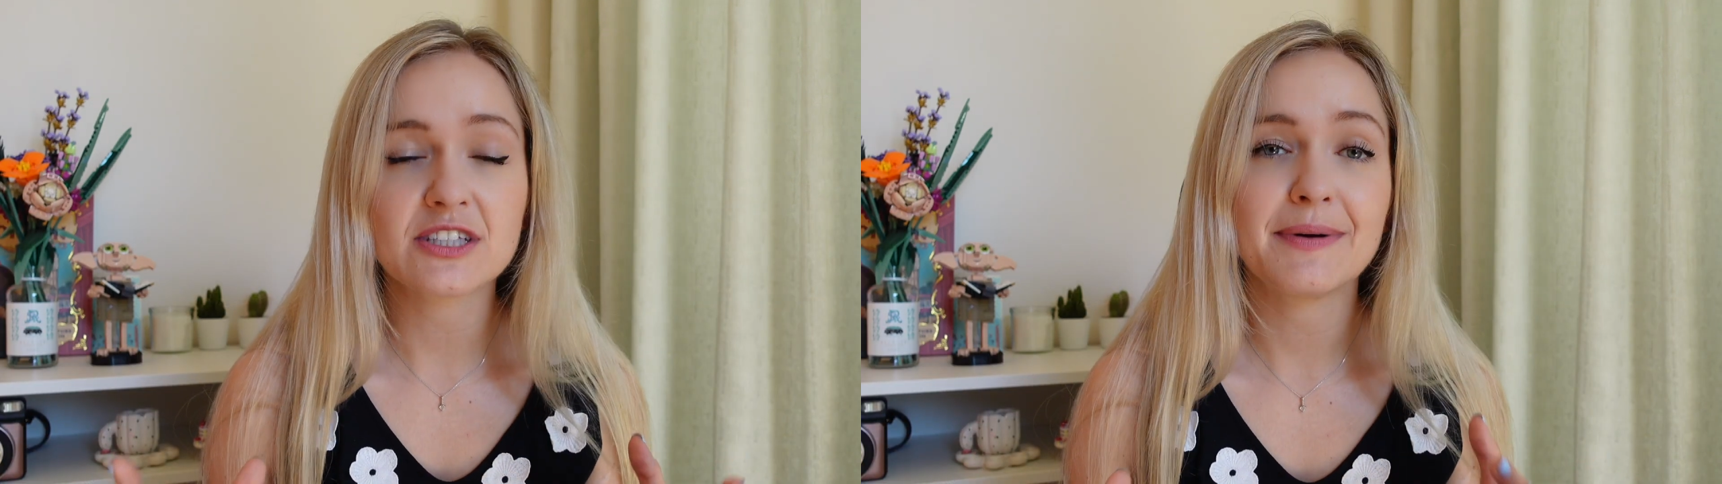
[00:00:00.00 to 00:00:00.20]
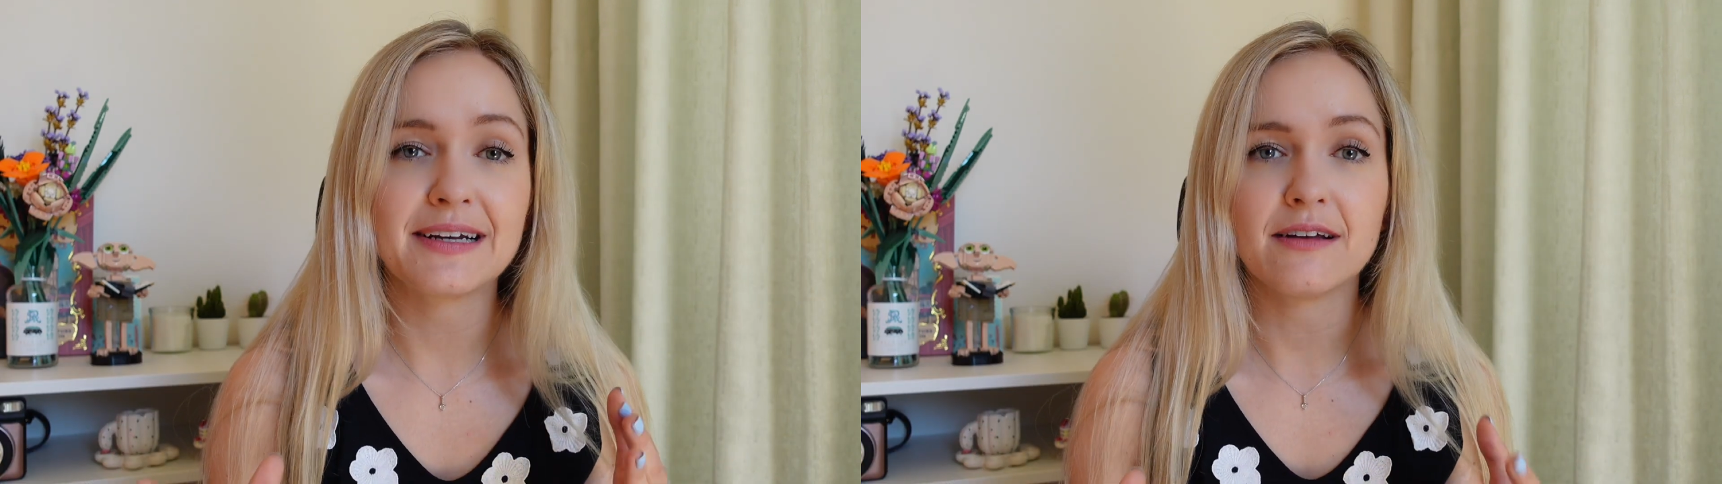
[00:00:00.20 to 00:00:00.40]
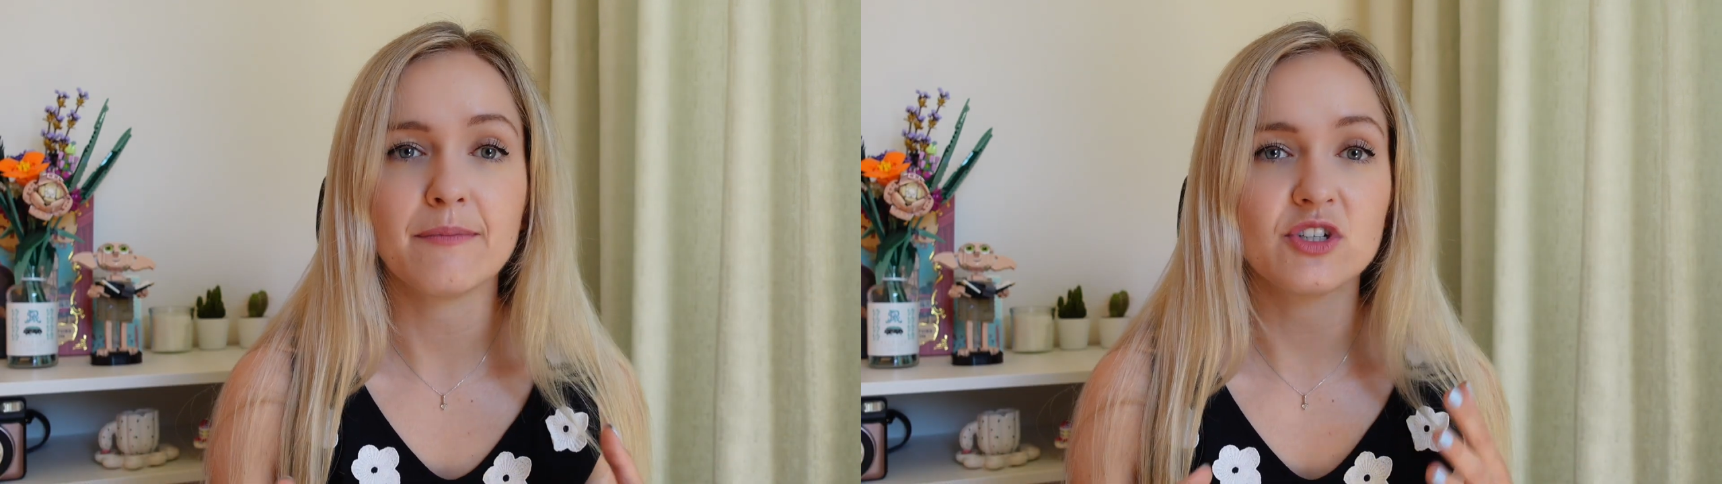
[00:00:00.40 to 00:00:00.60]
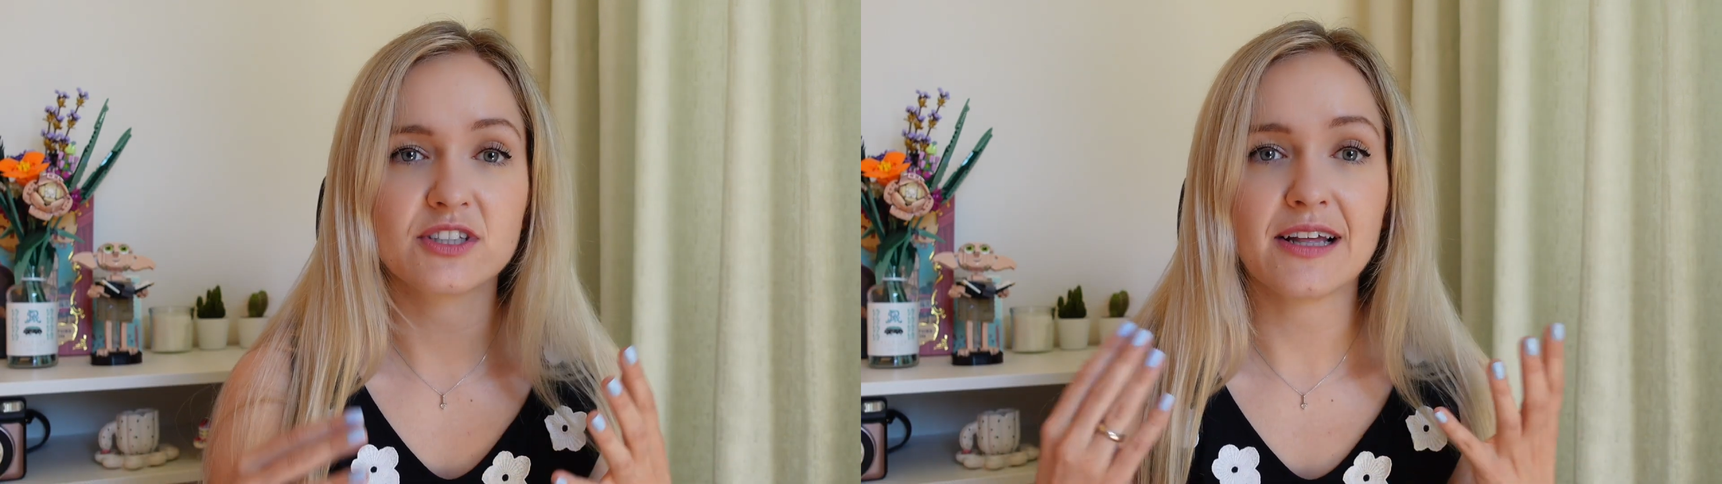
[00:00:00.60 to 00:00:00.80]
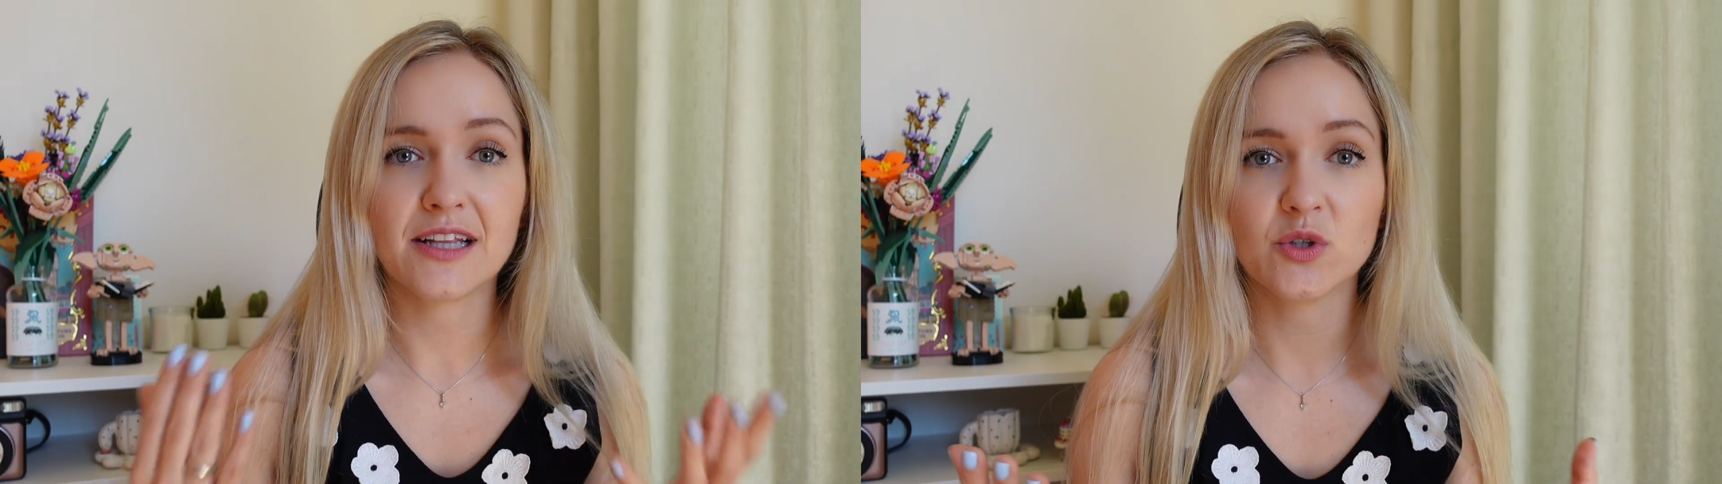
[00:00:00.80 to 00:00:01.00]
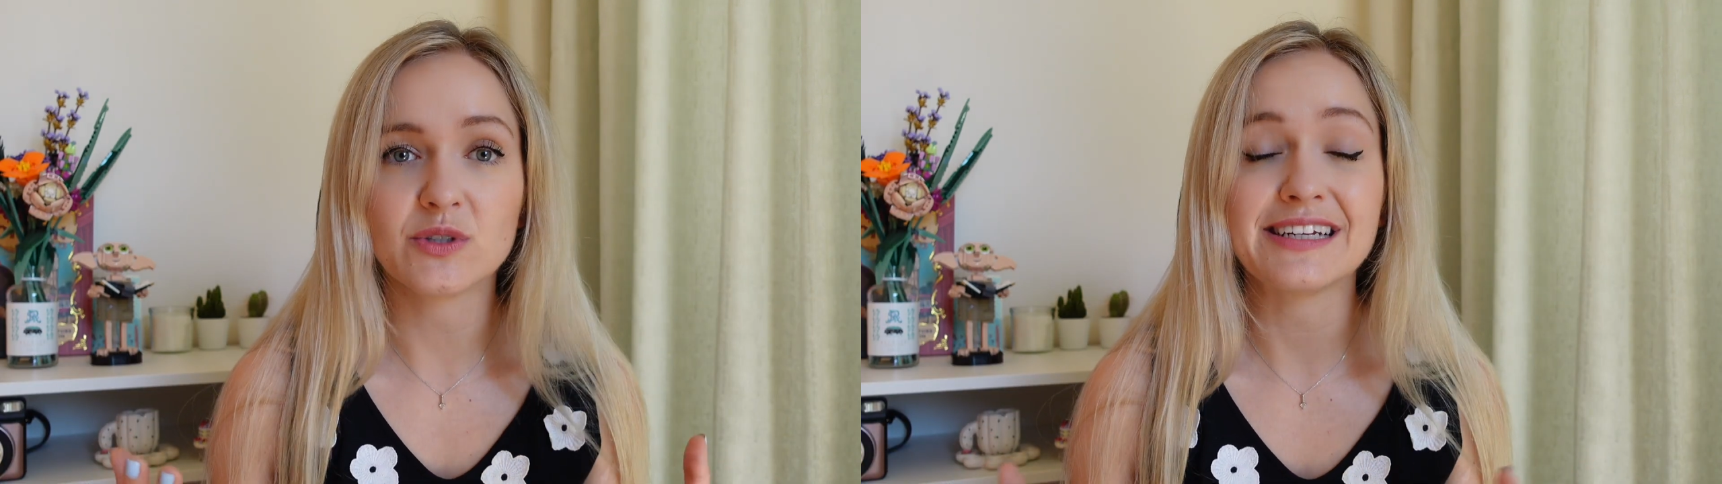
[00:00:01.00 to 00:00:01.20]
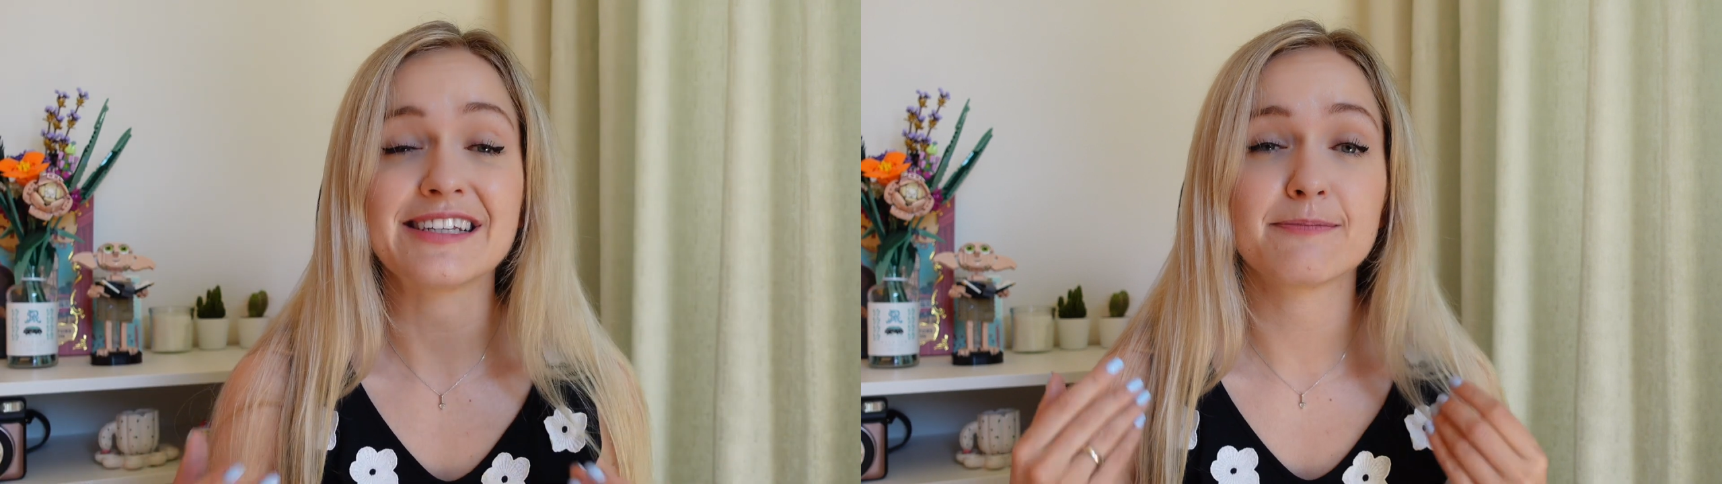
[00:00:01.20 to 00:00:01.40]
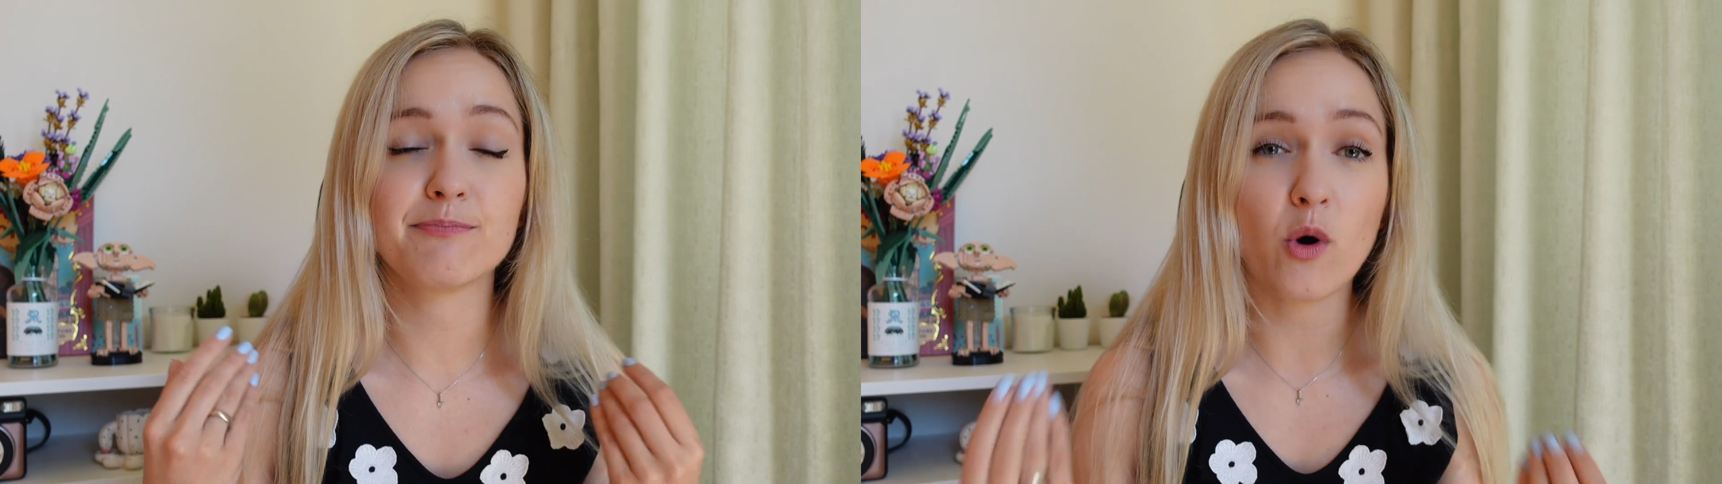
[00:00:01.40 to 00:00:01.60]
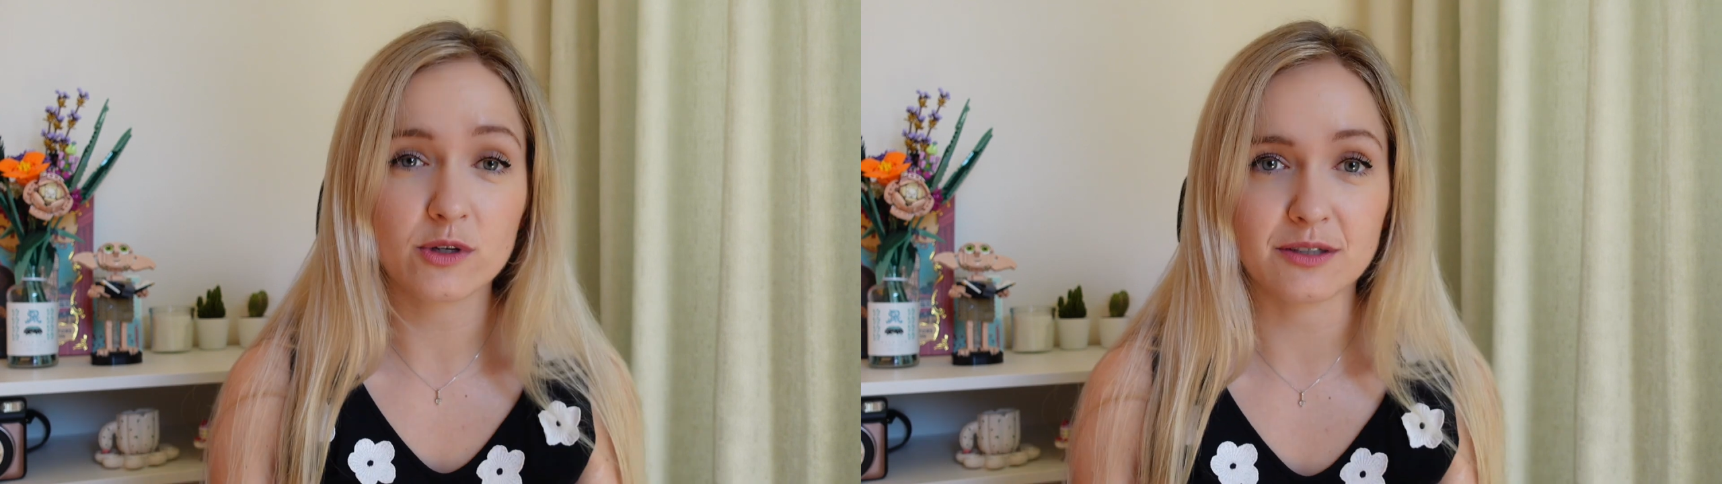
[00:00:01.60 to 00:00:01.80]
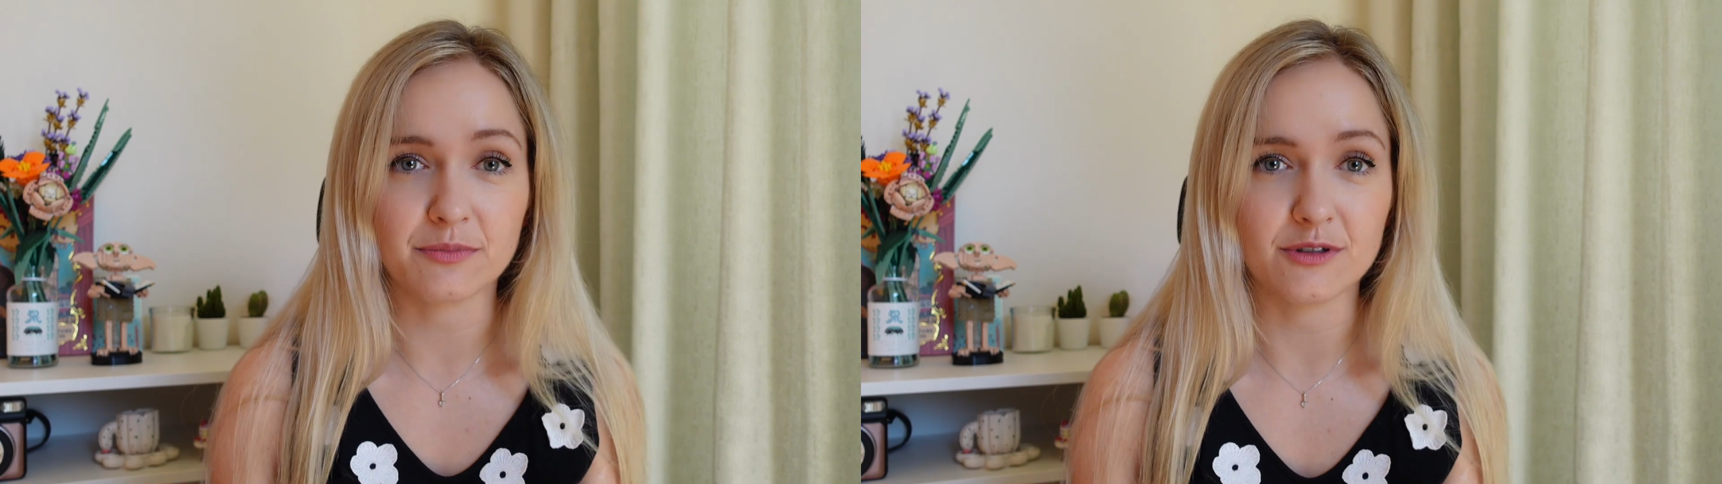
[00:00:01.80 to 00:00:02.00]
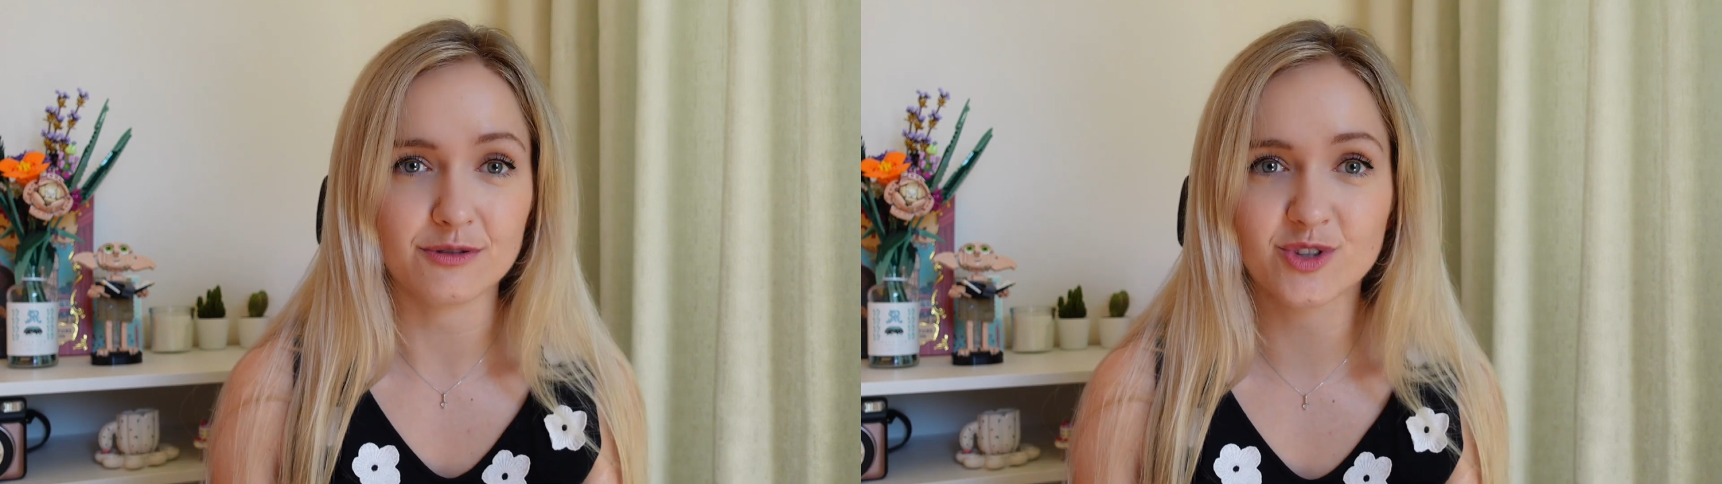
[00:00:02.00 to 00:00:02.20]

but I'm just telling you that it's possible